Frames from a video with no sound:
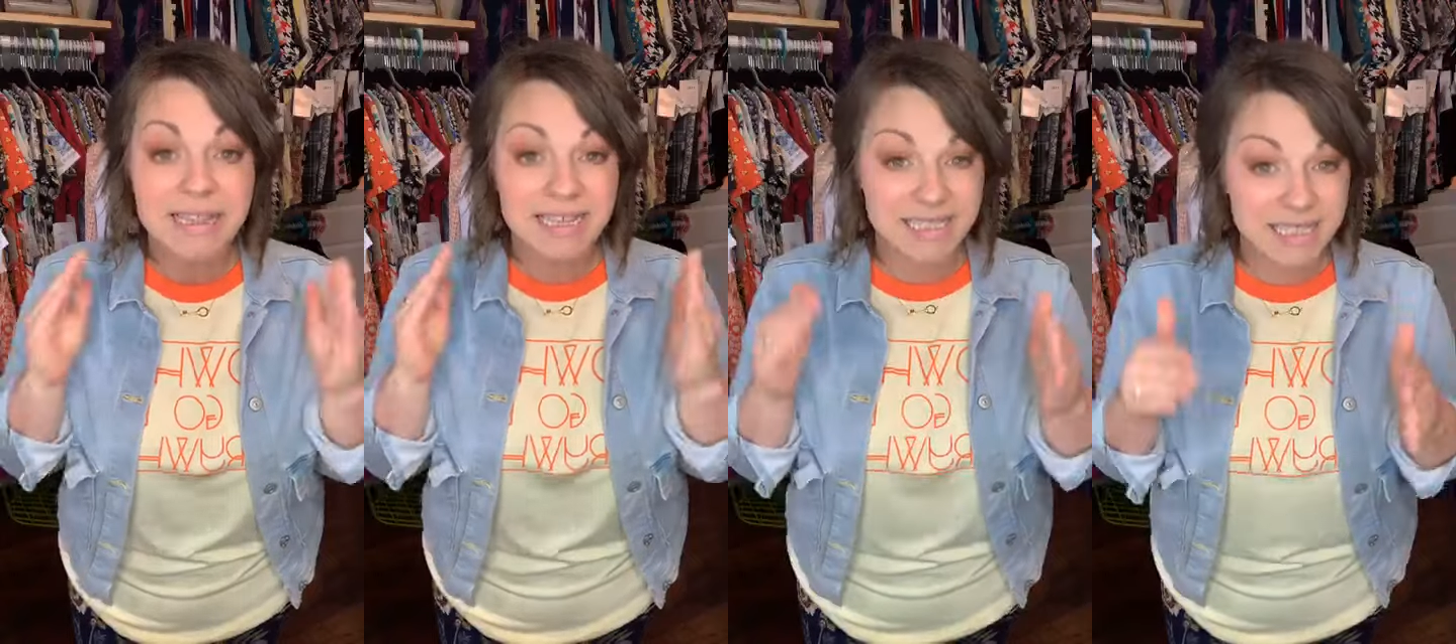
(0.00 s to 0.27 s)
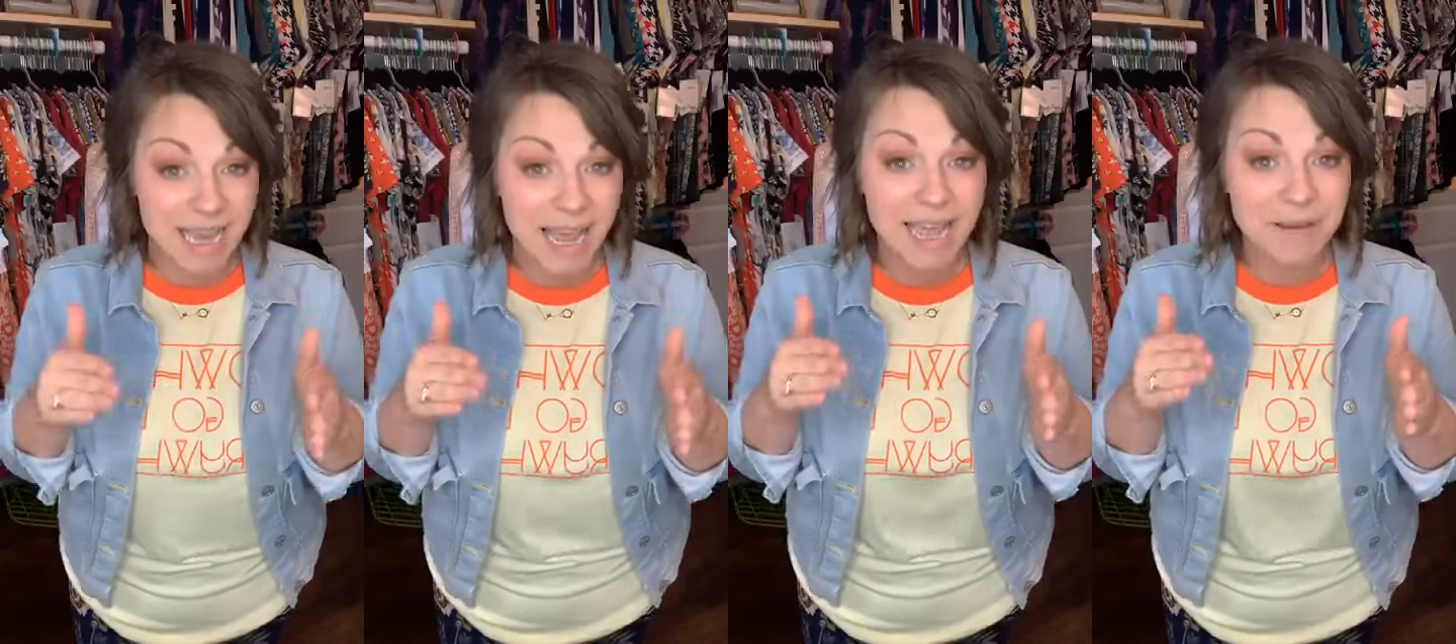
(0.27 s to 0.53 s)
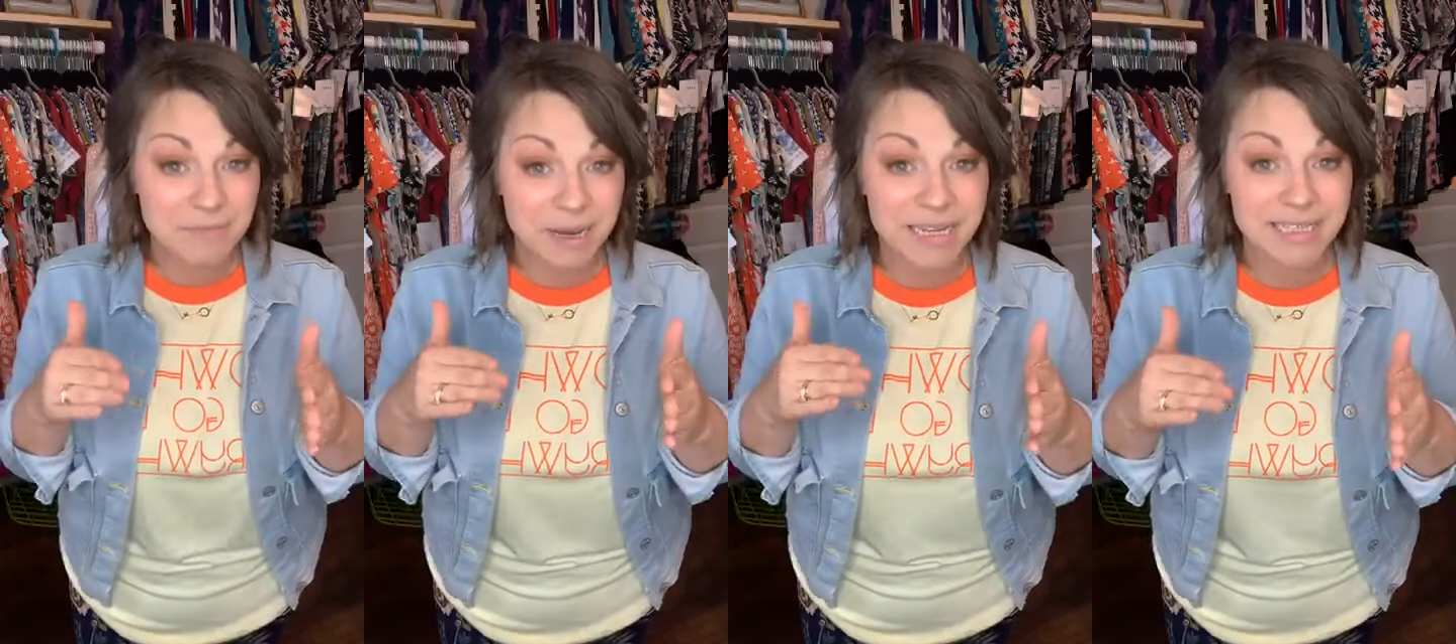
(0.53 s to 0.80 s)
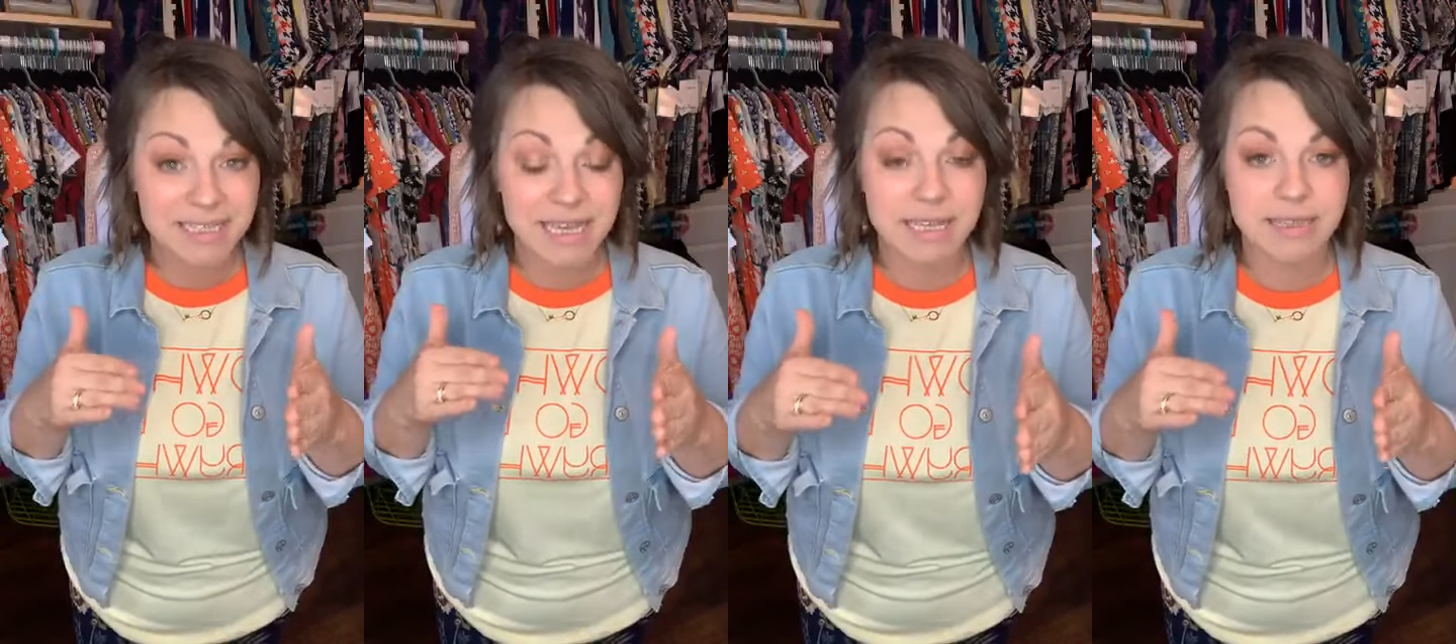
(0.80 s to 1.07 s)
The tag
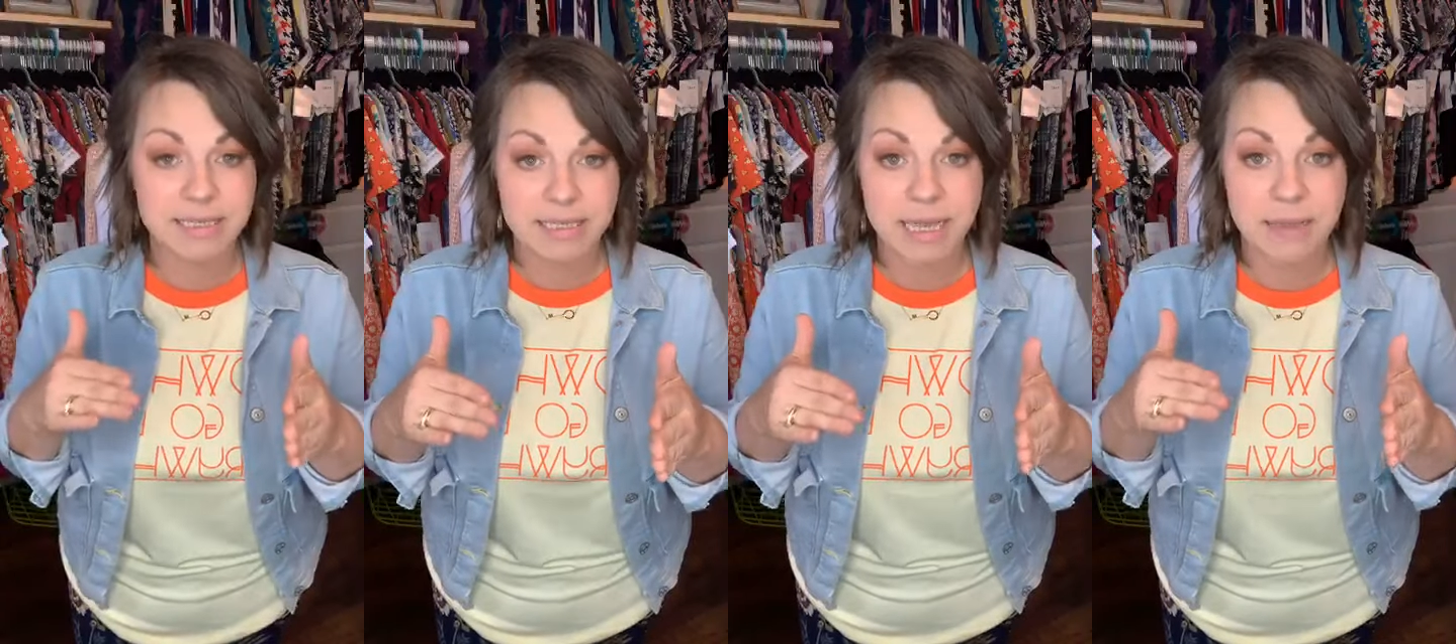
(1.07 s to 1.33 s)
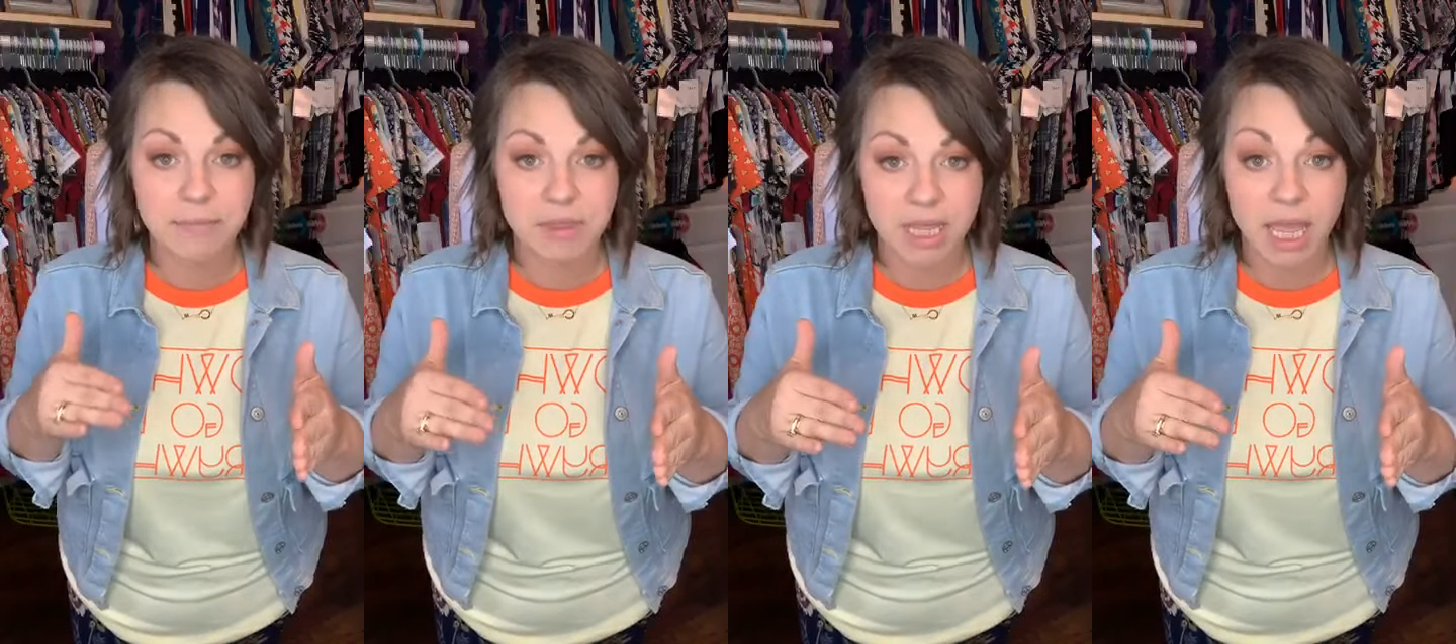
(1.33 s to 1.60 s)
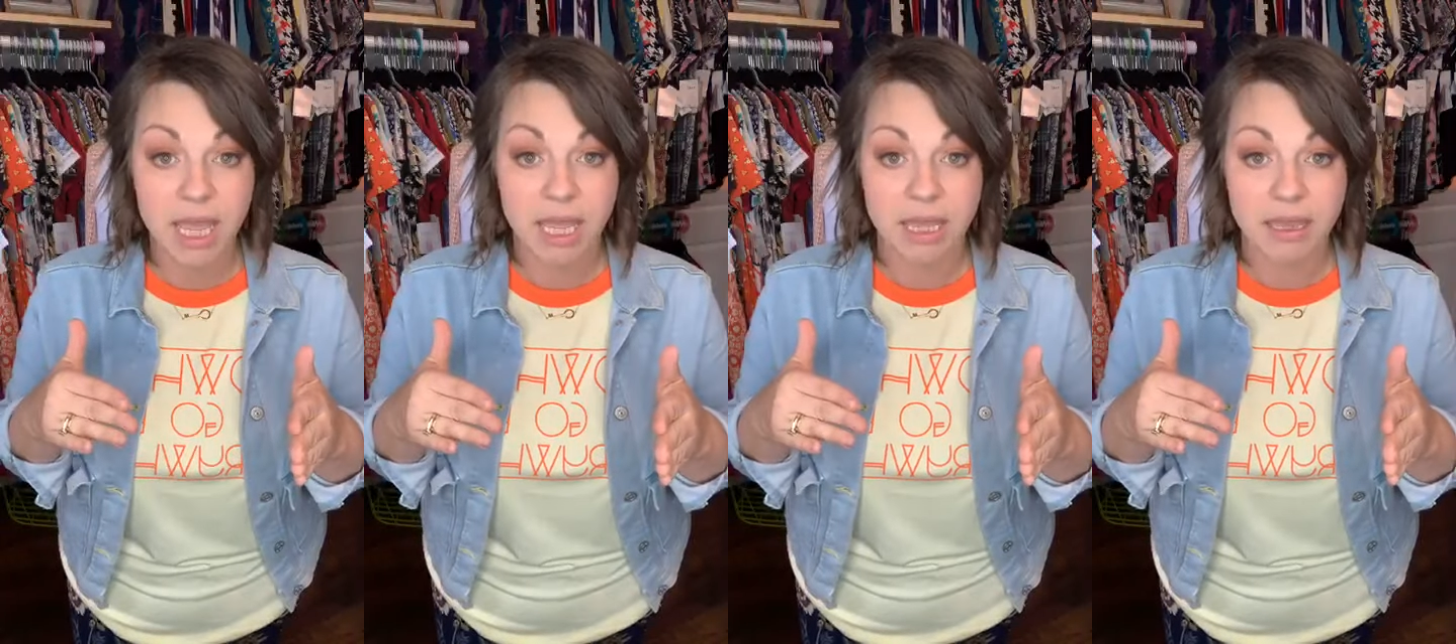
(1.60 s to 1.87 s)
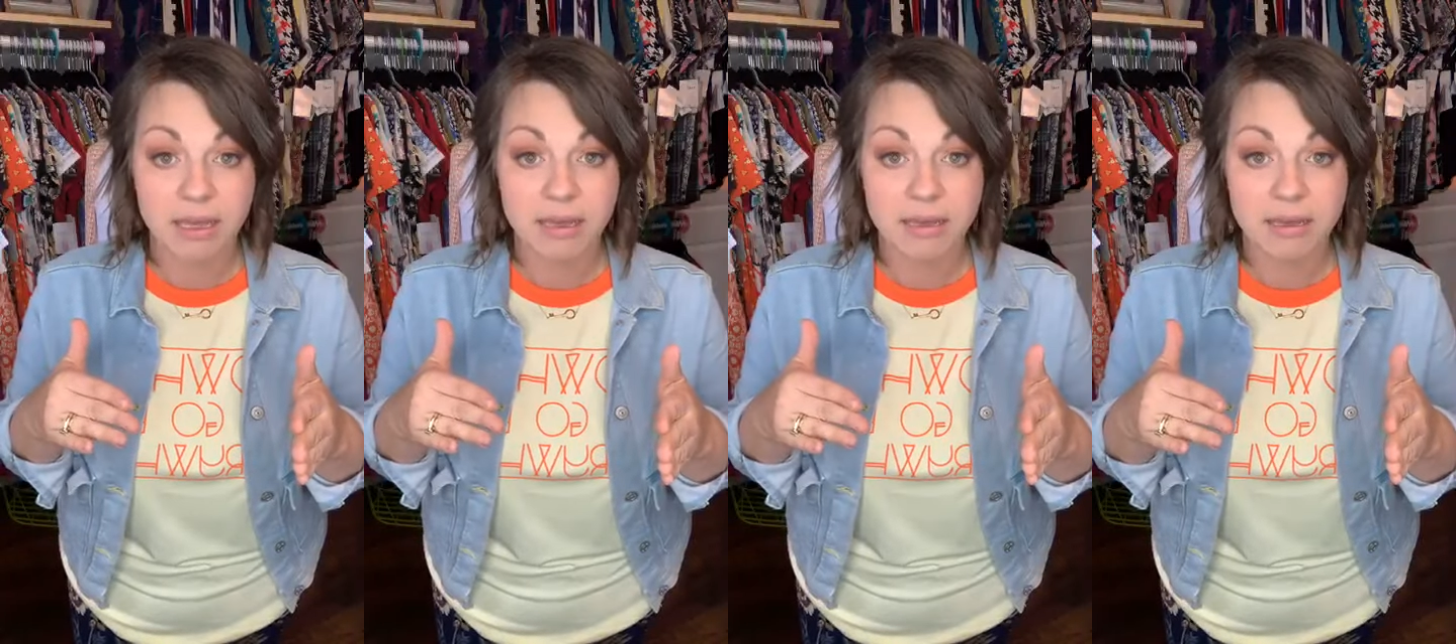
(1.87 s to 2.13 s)
might say the same
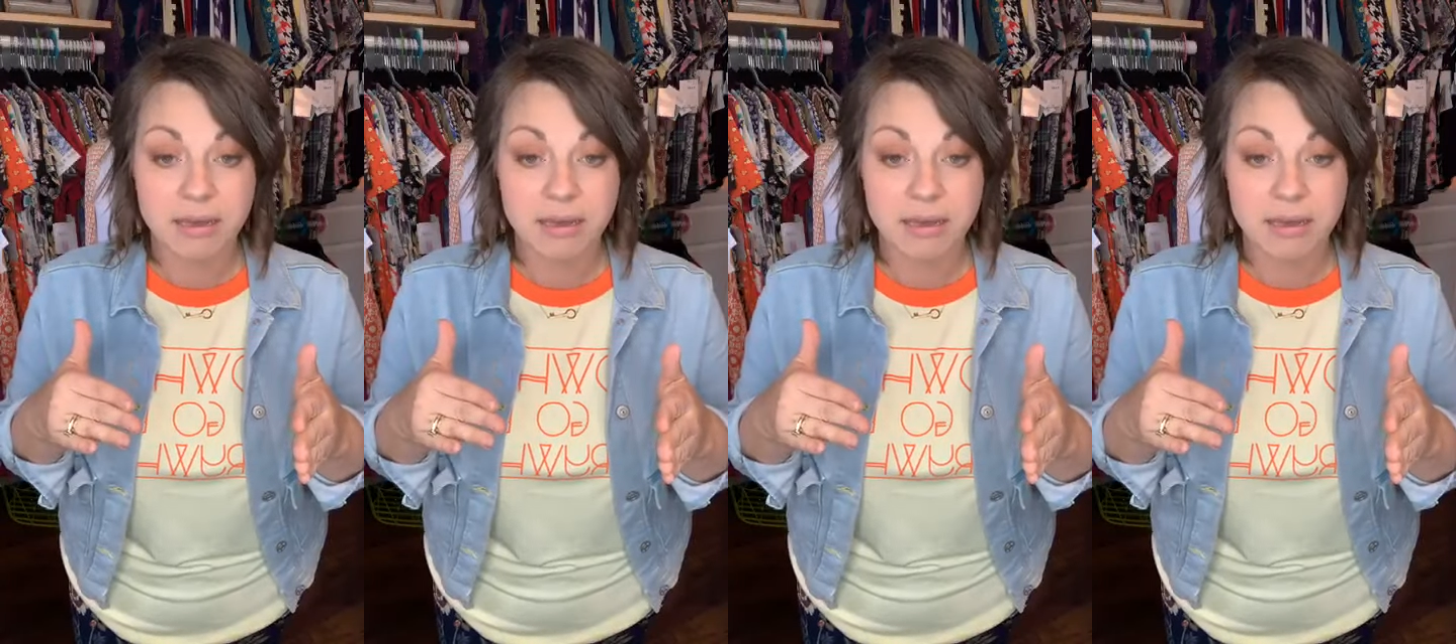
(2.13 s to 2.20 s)
thing,